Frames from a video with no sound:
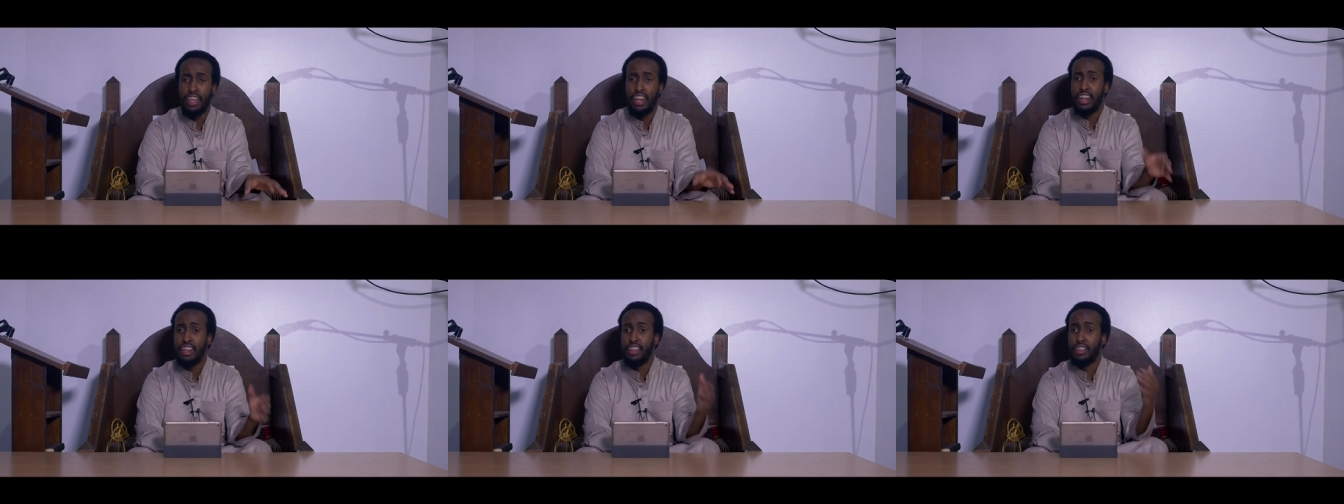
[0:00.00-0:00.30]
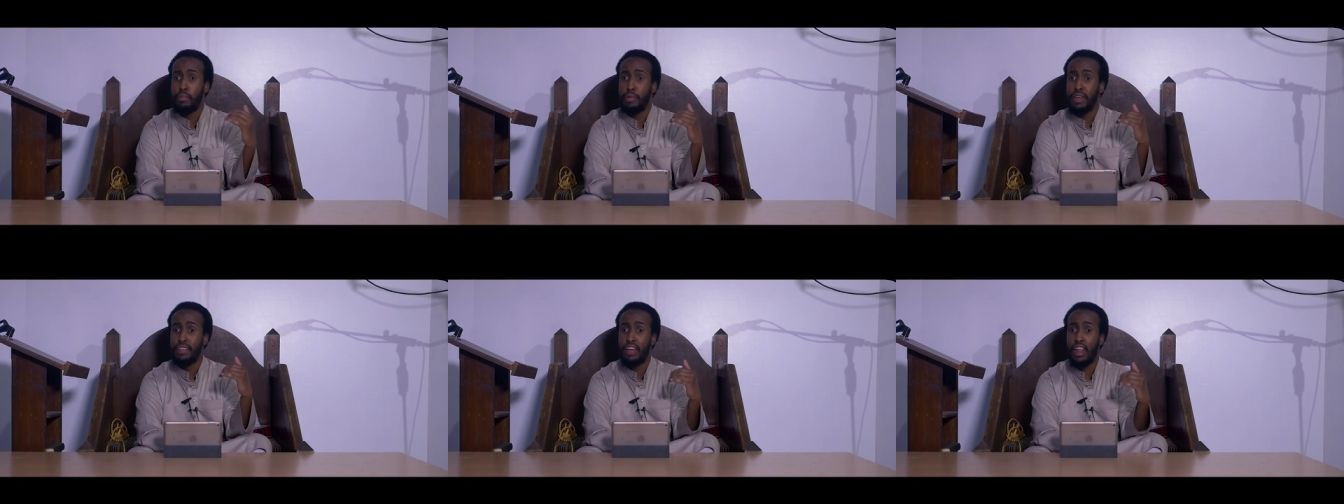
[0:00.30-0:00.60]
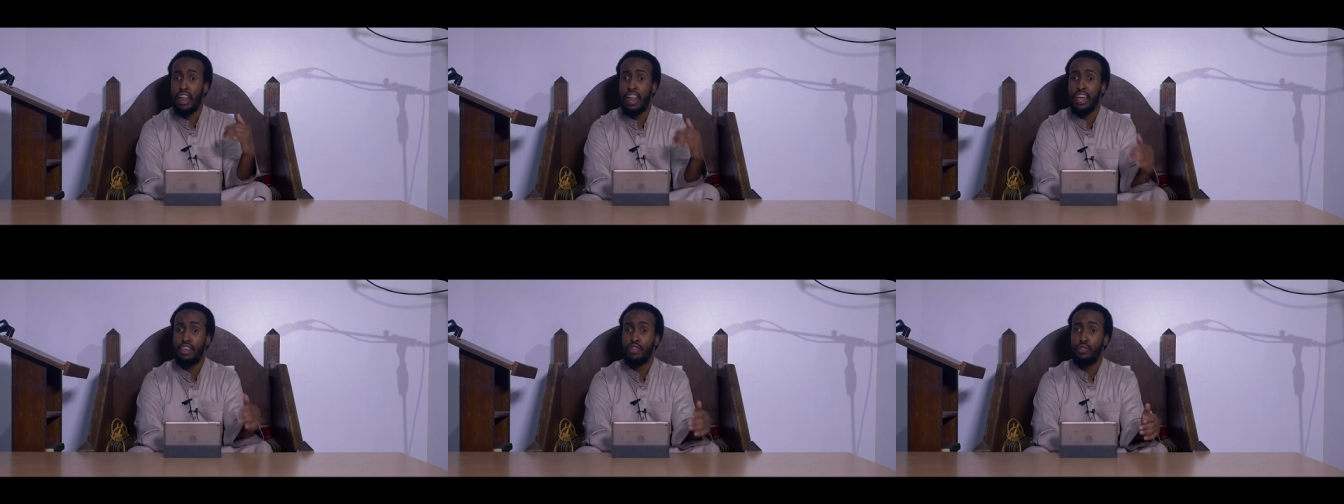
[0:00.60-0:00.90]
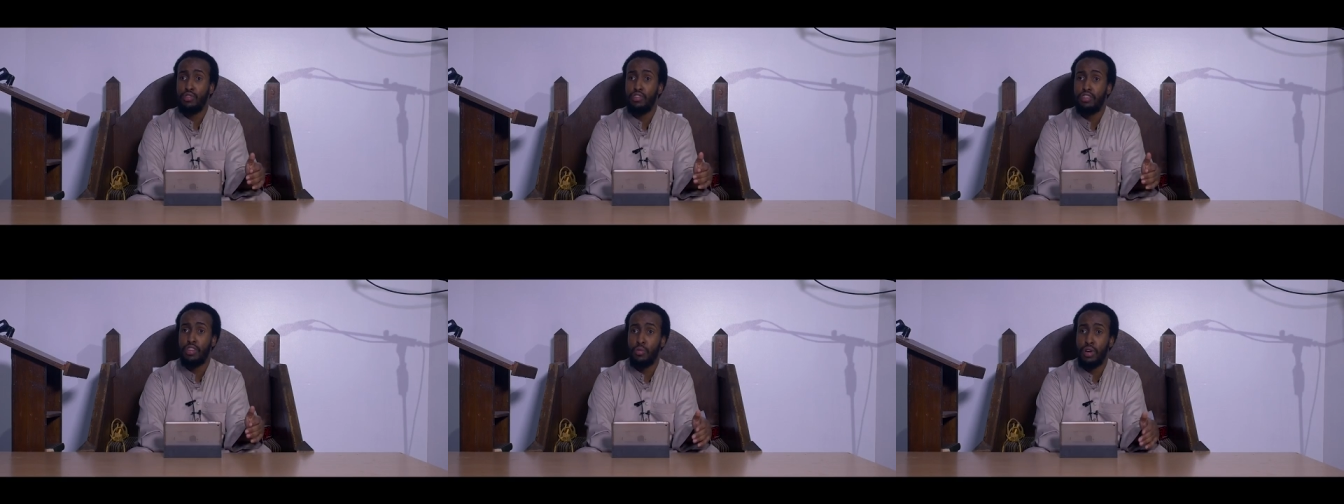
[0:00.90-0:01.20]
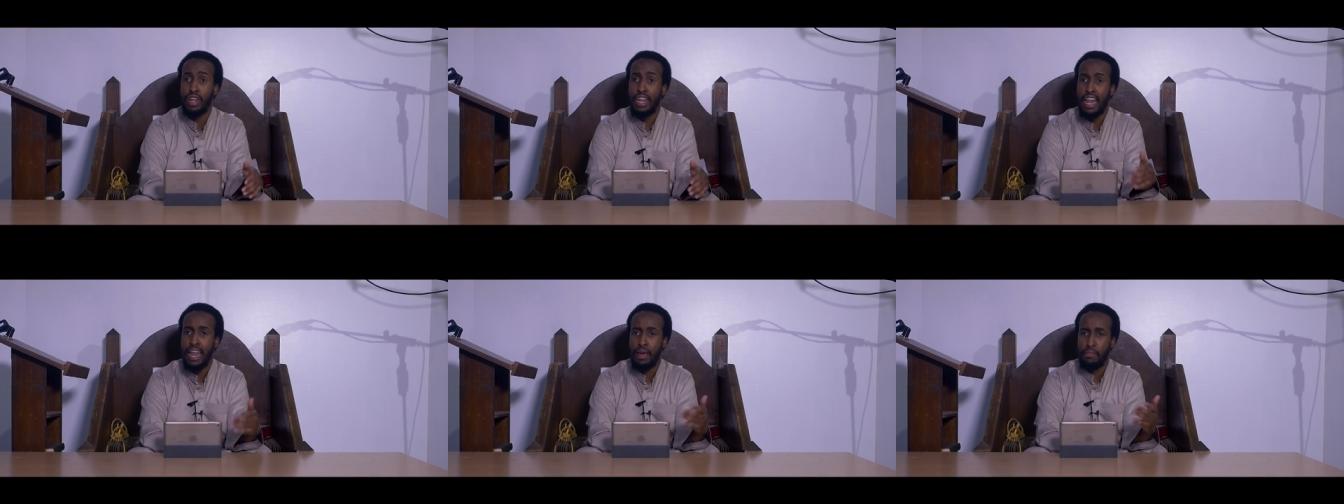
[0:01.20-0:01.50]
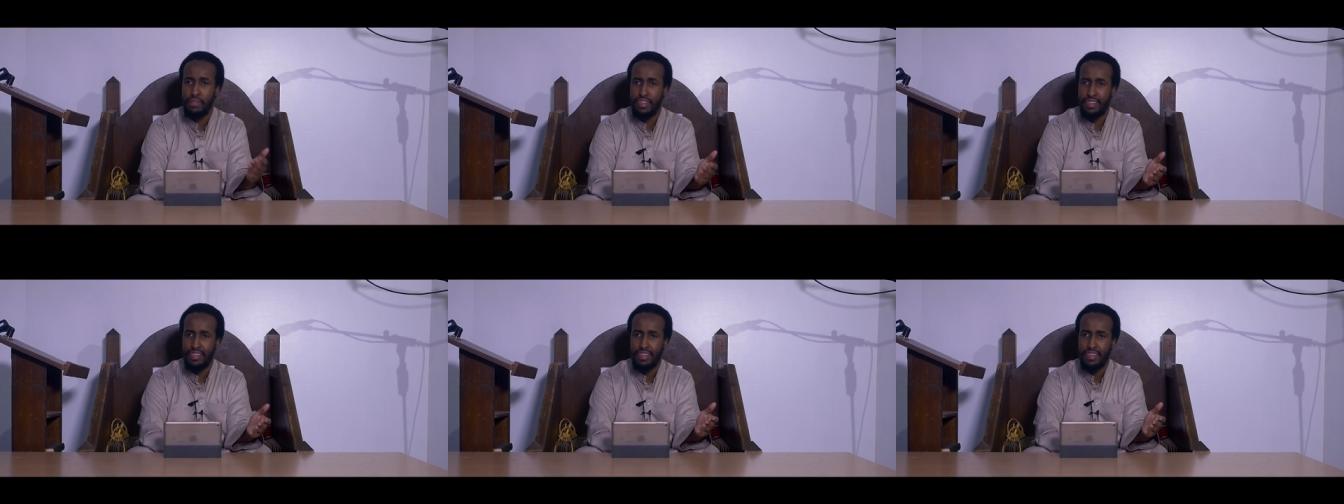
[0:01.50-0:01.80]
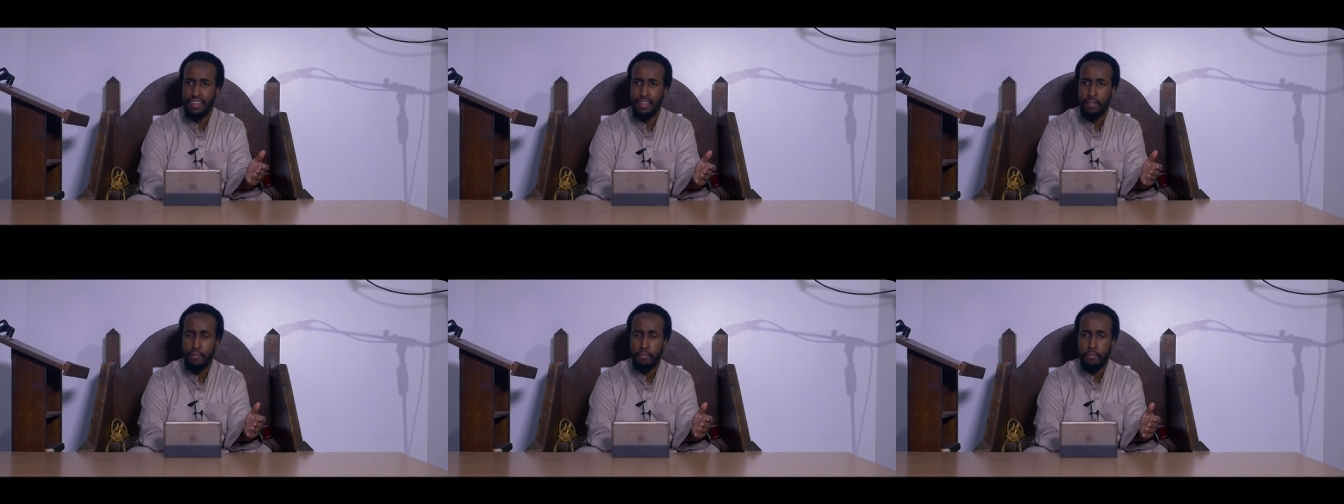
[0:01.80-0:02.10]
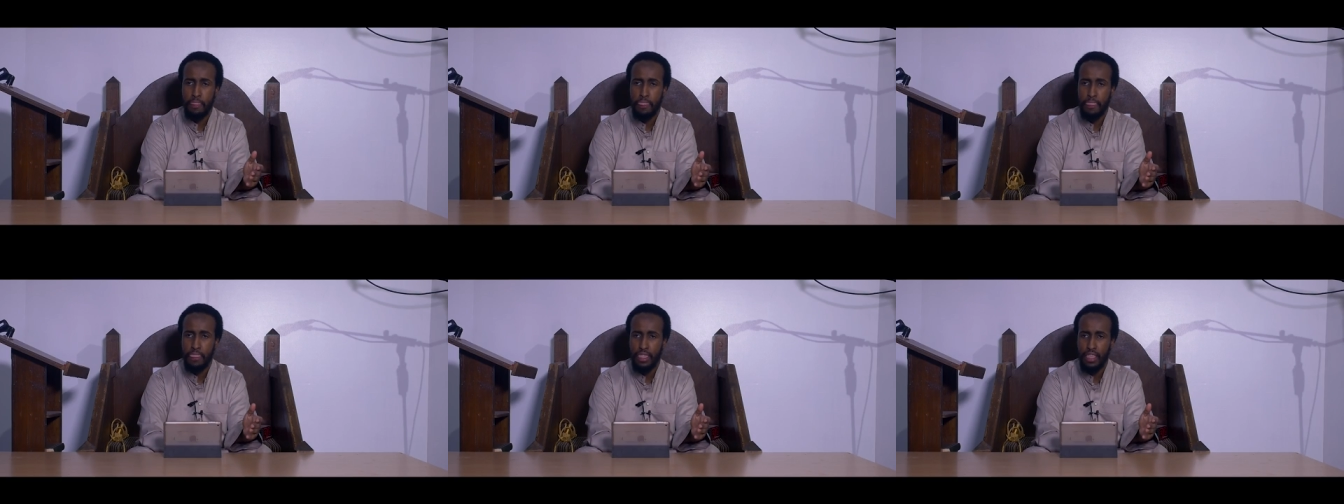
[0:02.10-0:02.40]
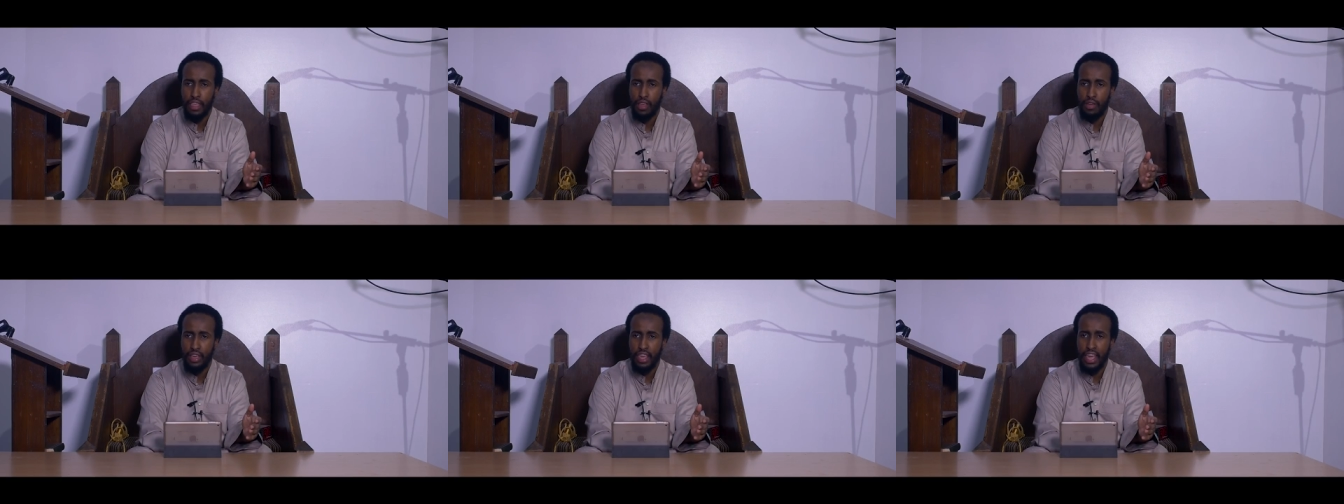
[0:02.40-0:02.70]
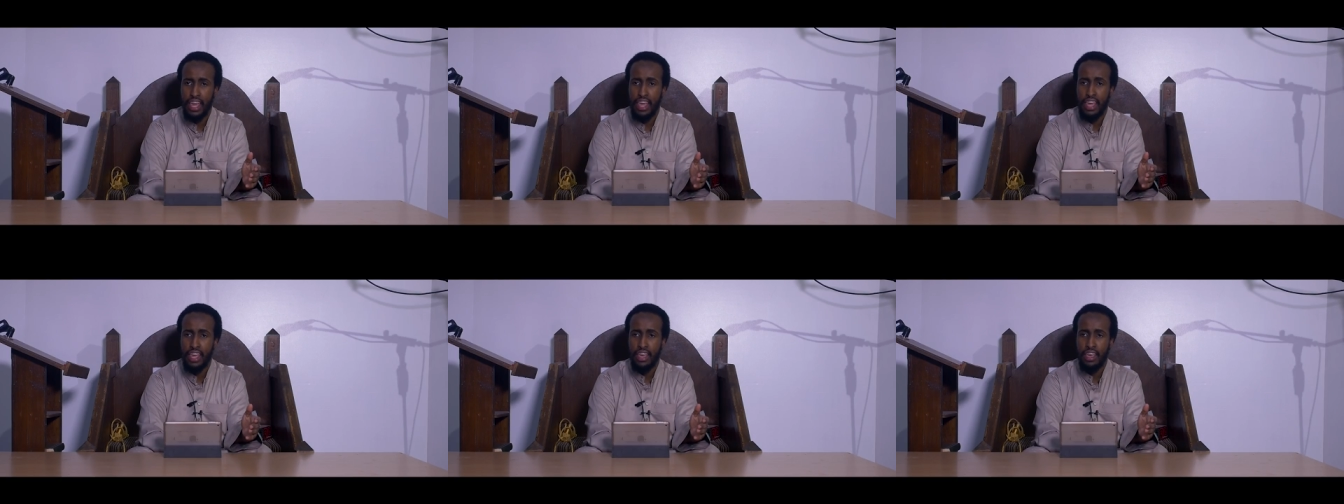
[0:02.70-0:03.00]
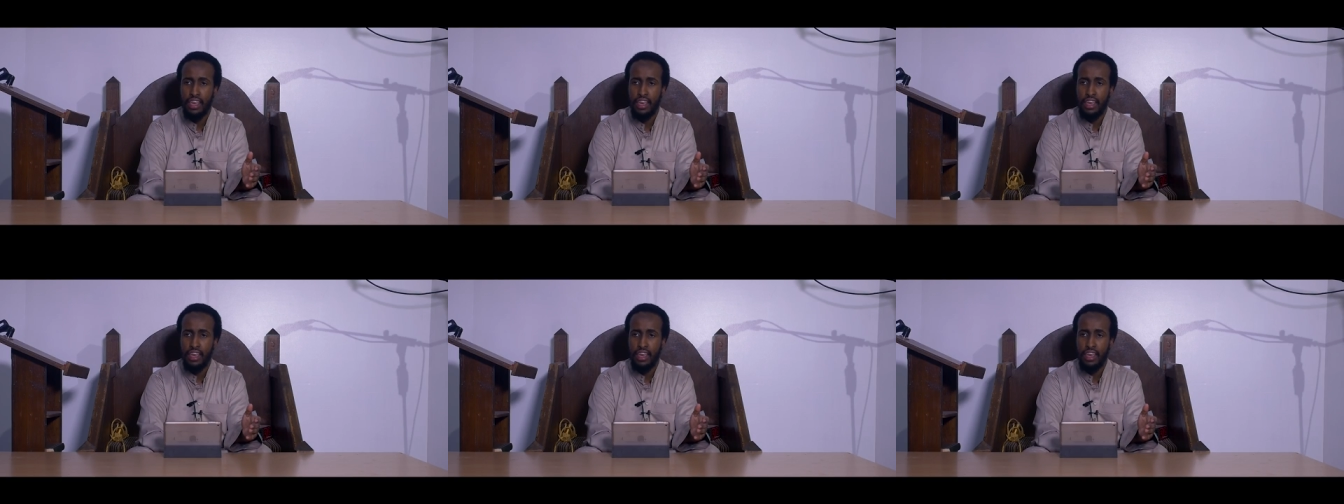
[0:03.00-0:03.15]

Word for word: In another place, Allah uses the word lams. Okay?